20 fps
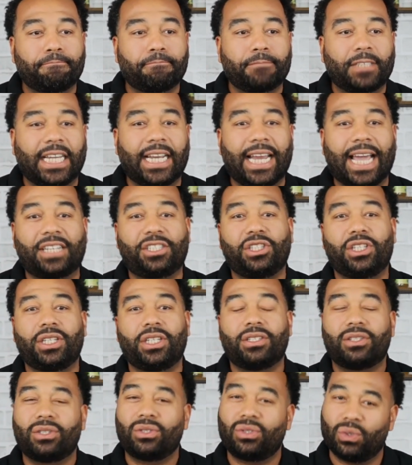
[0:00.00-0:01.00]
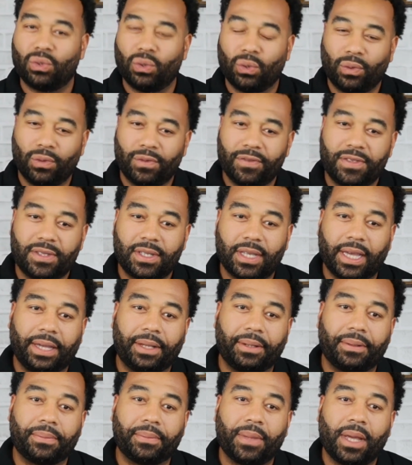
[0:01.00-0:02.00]
It actually soothes
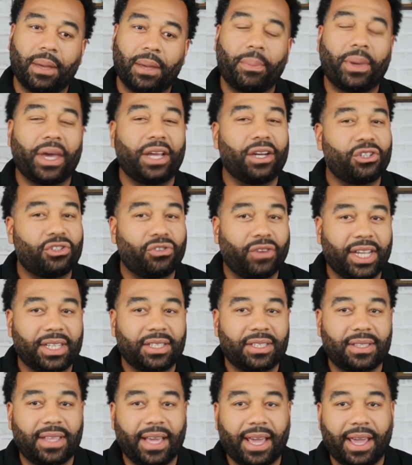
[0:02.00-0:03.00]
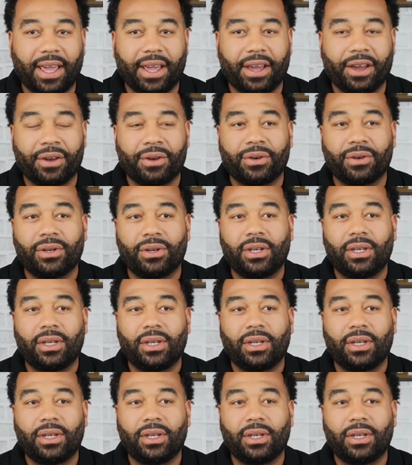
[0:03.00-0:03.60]
and penetrates the hair.